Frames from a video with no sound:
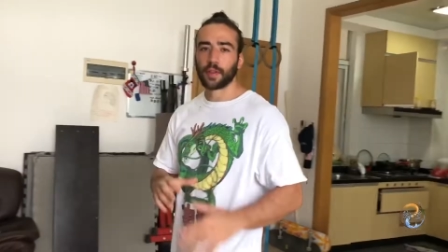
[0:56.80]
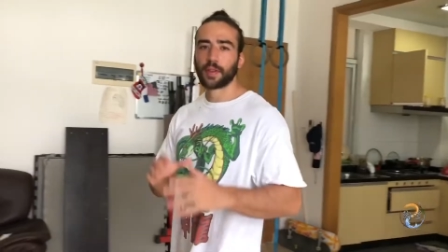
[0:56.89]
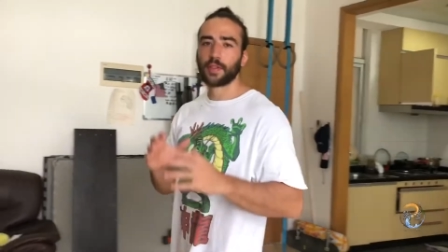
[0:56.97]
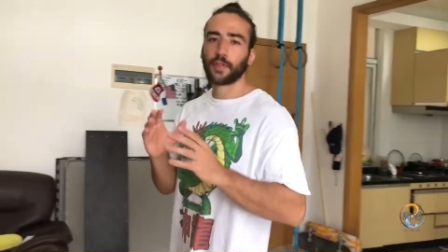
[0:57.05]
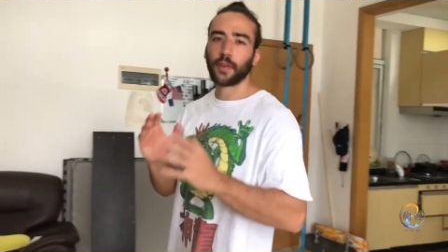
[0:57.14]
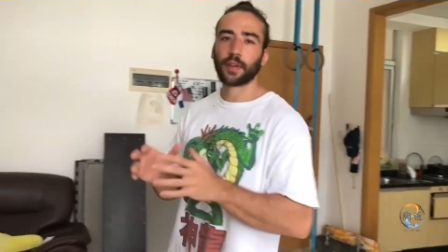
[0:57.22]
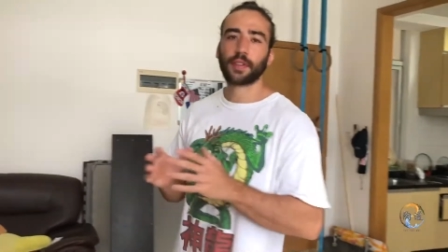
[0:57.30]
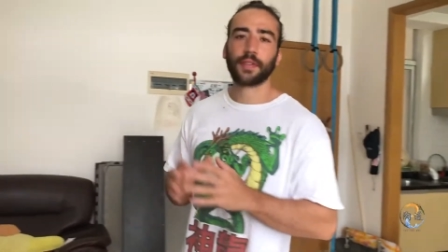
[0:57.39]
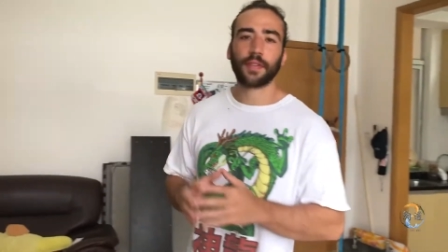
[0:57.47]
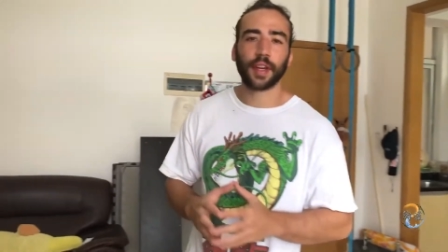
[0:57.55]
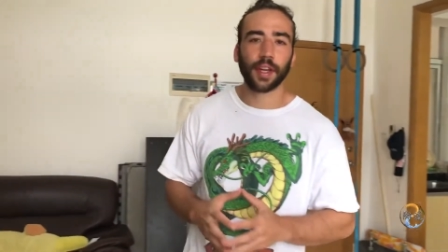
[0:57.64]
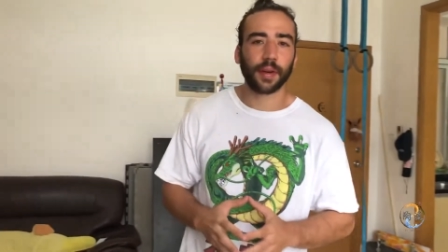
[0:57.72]
So this
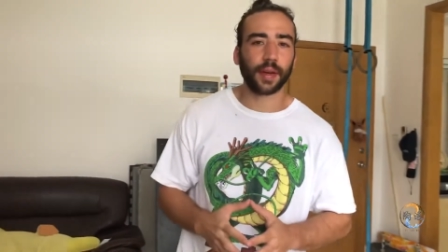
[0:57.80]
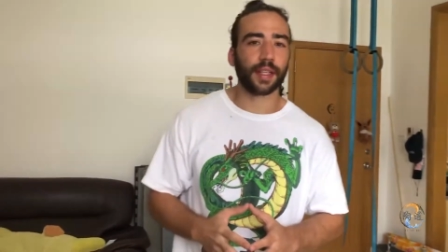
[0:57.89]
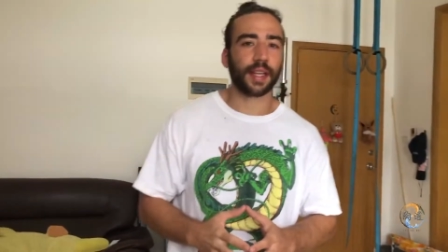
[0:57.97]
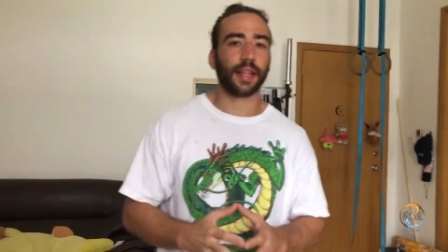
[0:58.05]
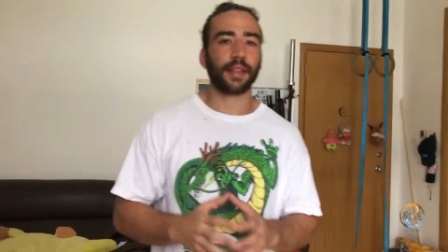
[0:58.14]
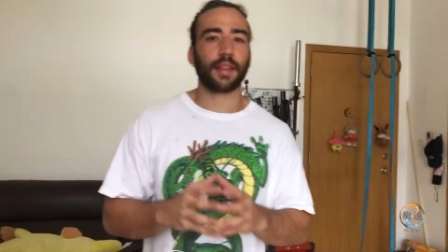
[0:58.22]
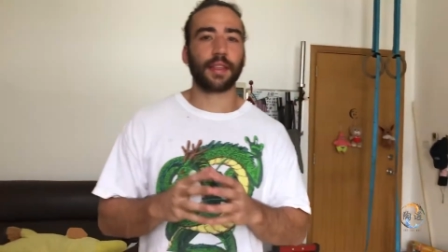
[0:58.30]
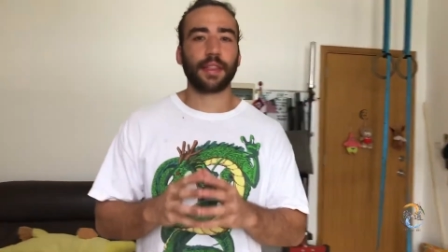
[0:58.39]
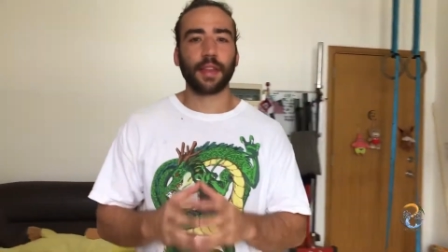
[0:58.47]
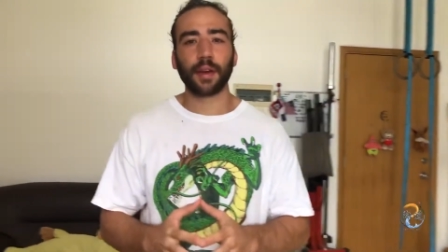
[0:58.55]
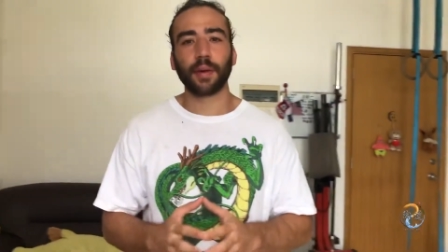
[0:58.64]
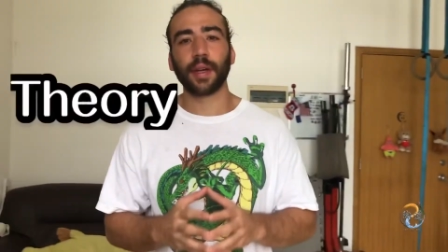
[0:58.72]
first video is on the
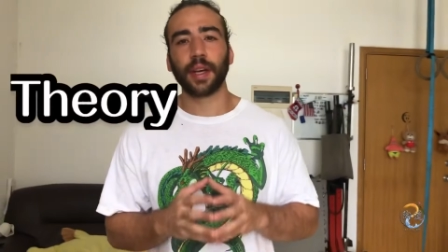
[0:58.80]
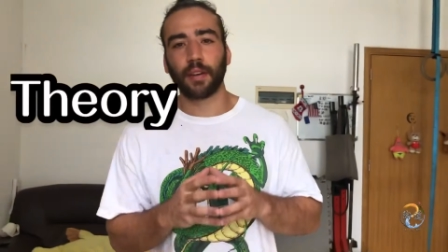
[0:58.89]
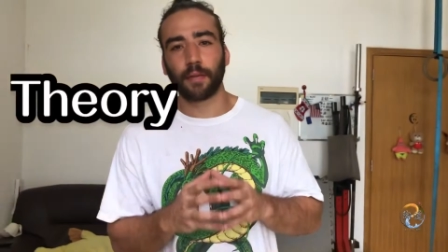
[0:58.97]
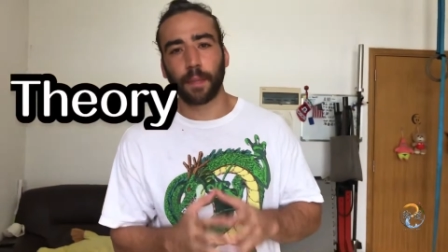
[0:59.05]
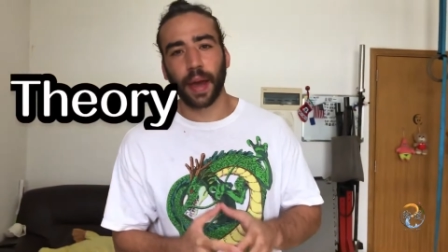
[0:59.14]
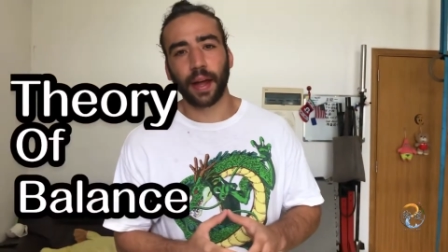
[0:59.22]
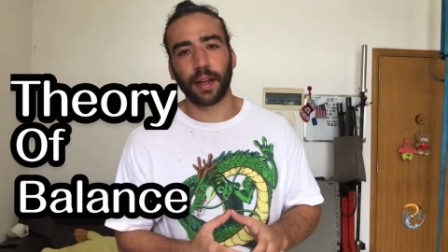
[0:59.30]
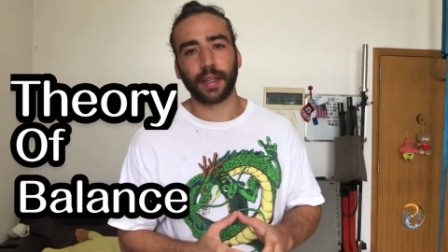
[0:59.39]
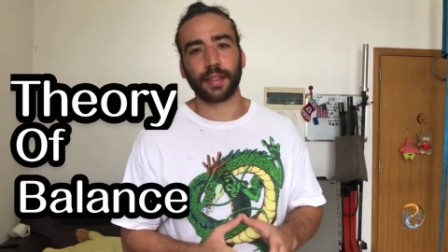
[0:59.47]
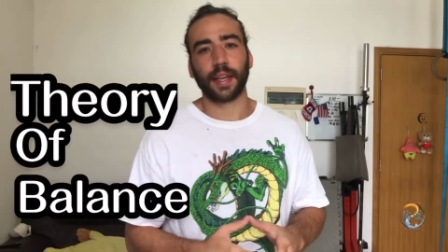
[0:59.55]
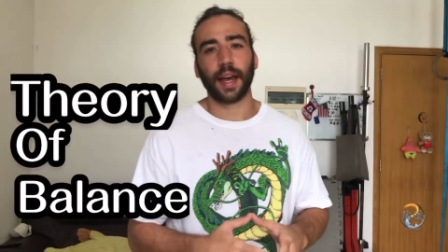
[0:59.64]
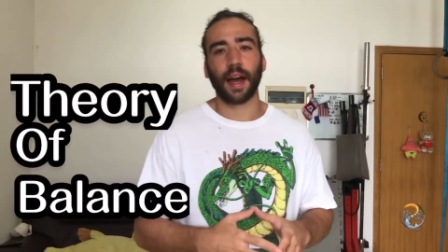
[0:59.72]
theory of
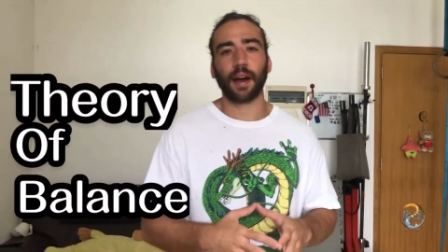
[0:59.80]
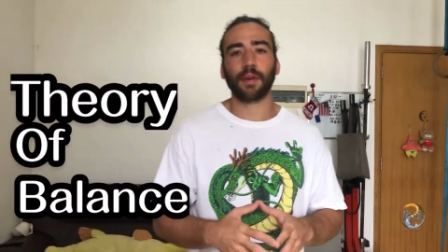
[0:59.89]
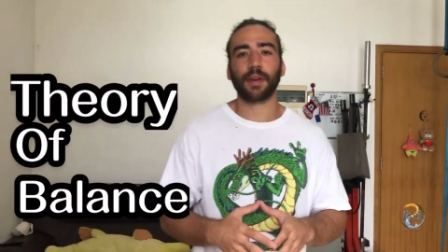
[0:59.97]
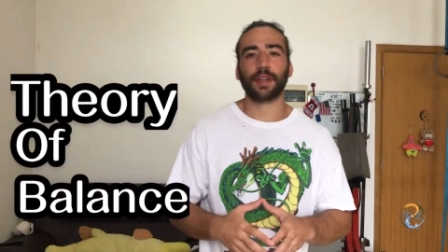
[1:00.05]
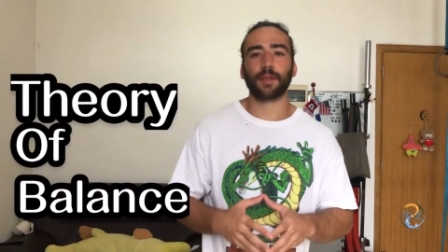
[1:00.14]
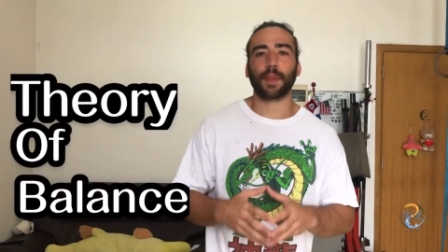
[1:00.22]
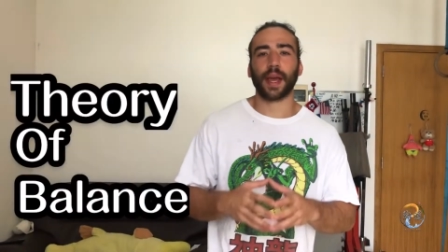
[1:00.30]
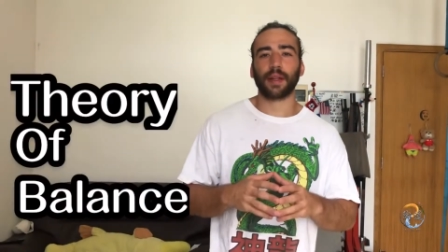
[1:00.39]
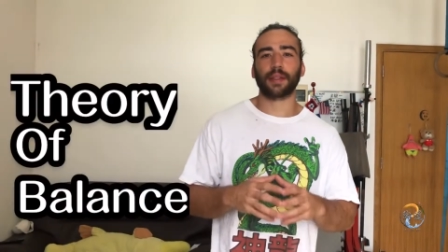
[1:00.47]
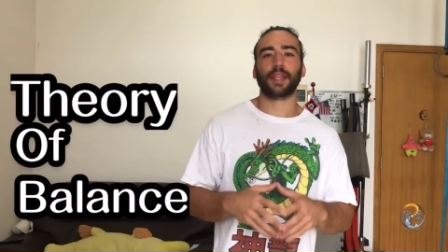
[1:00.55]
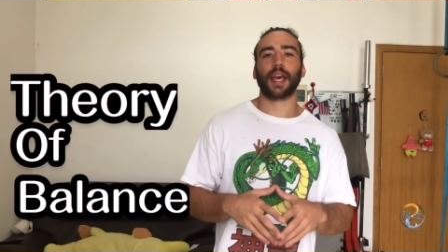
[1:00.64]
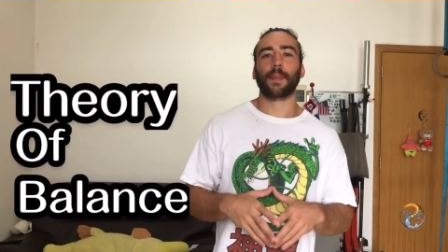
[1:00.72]
balance. How does
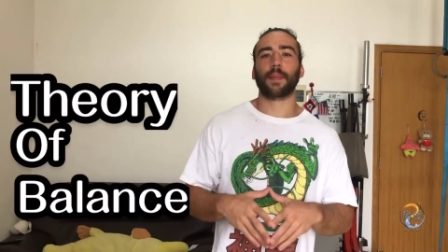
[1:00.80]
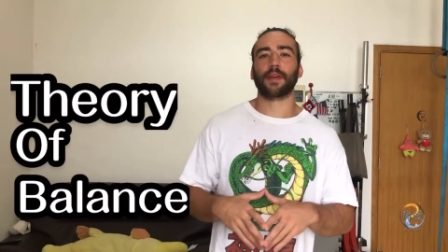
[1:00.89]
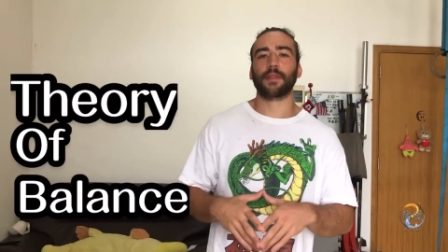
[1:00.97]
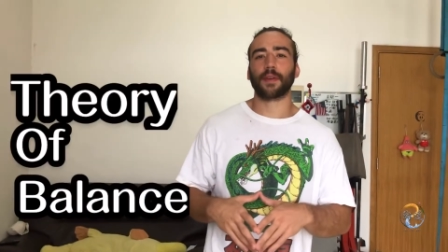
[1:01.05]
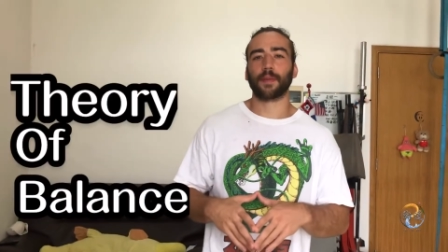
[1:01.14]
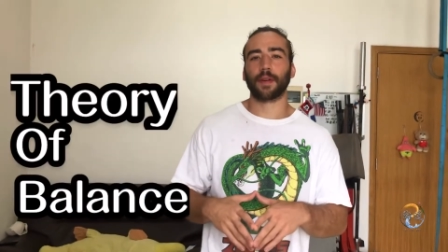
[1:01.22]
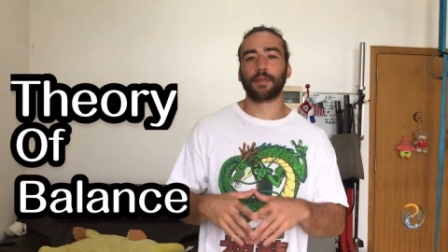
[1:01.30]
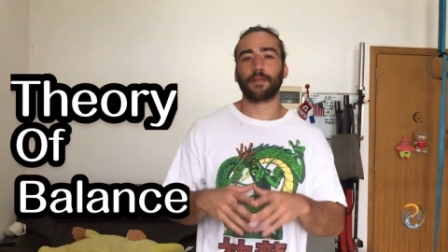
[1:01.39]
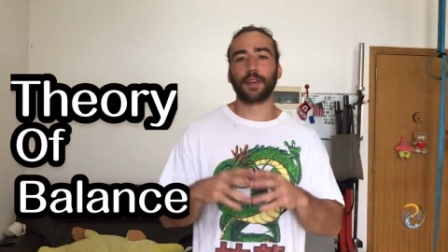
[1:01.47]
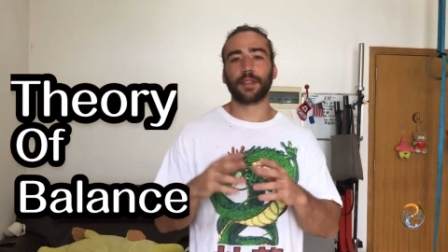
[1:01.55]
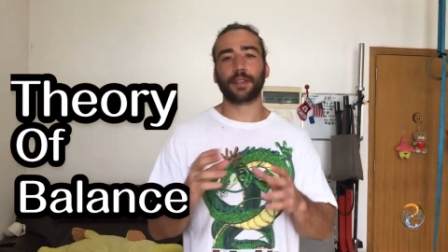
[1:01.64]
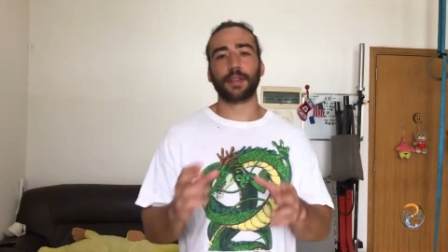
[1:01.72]
balance happen from a
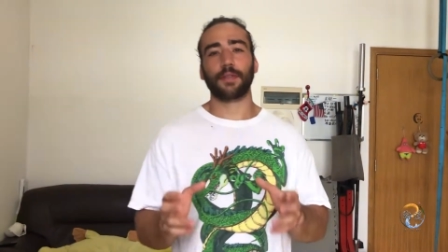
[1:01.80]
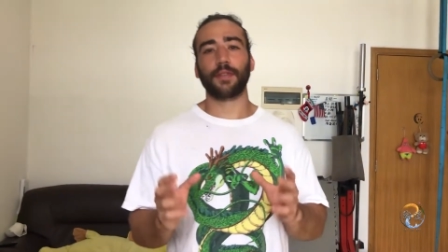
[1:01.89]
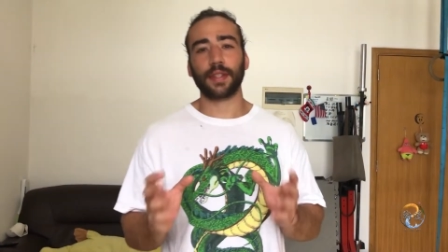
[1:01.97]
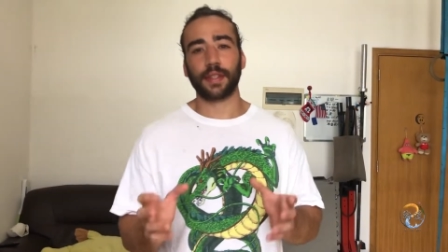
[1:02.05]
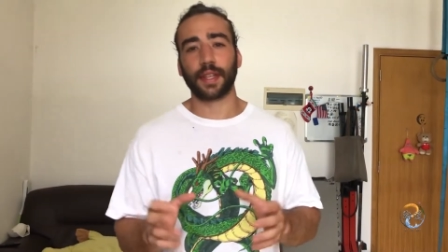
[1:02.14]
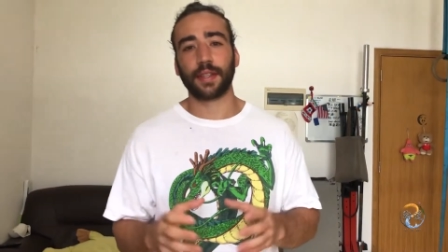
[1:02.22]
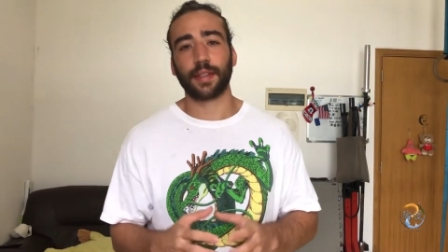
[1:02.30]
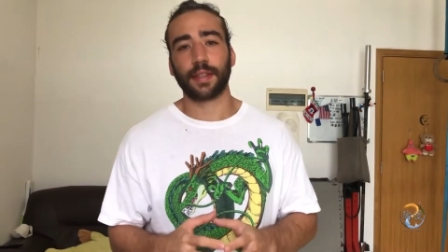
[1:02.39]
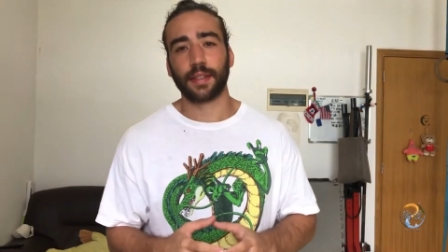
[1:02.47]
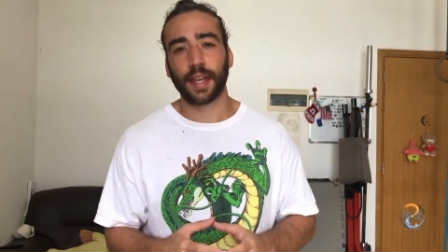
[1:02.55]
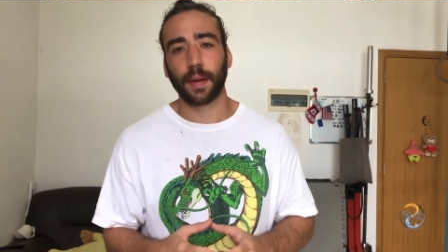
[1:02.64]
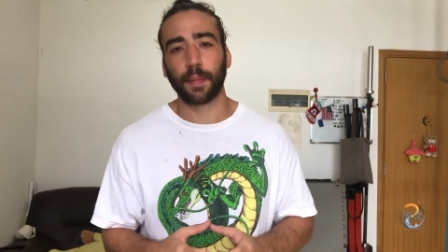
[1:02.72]
physics
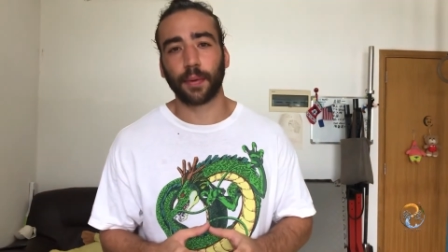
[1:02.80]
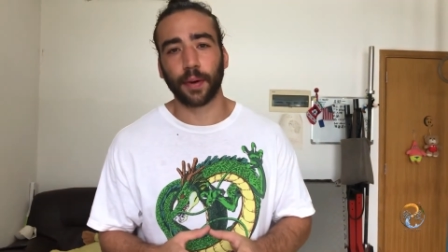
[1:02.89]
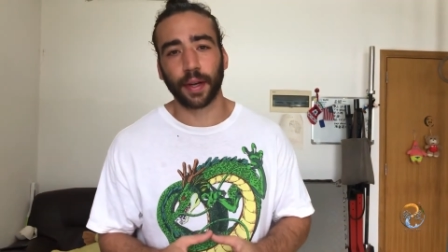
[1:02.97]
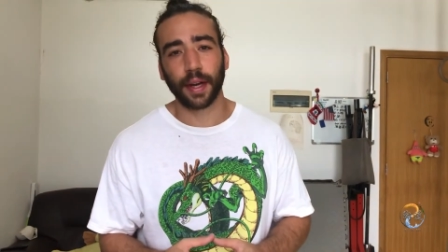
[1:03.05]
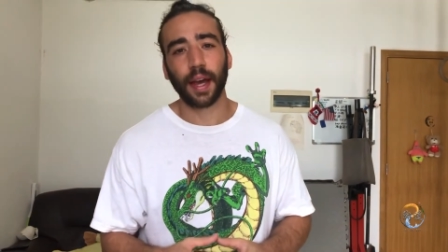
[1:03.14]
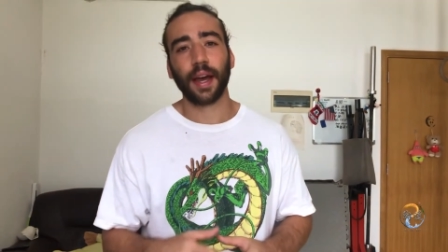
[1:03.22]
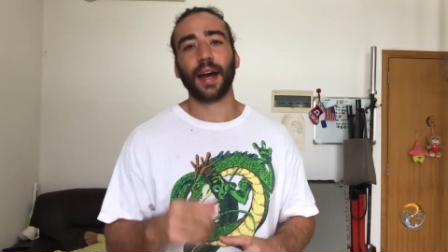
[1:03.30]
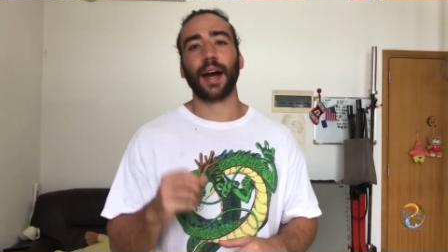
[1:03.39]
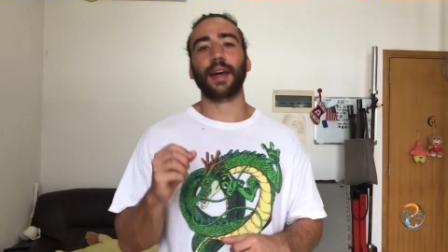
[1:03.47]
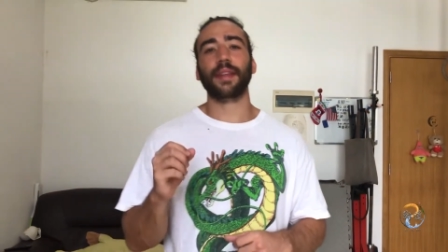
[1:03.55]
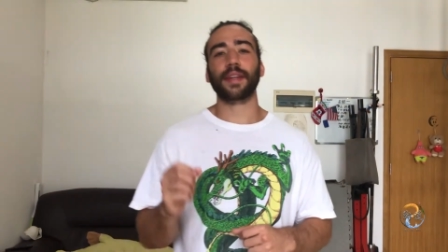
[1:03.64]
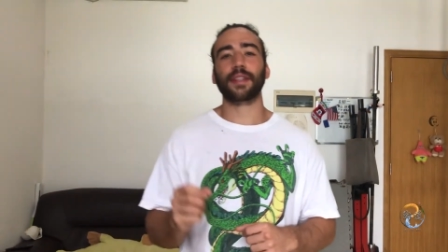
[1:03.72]
standpoint?
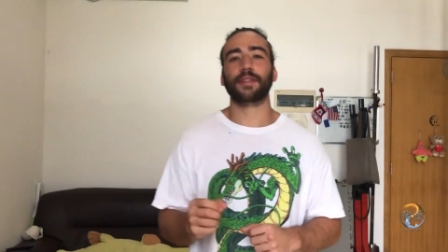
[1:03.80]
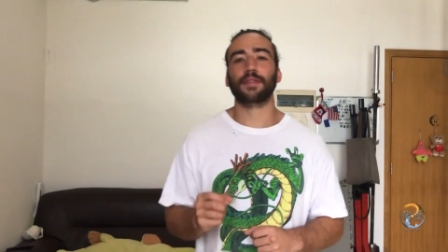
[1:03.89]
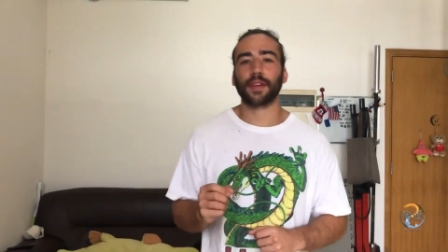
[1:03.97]
I think it's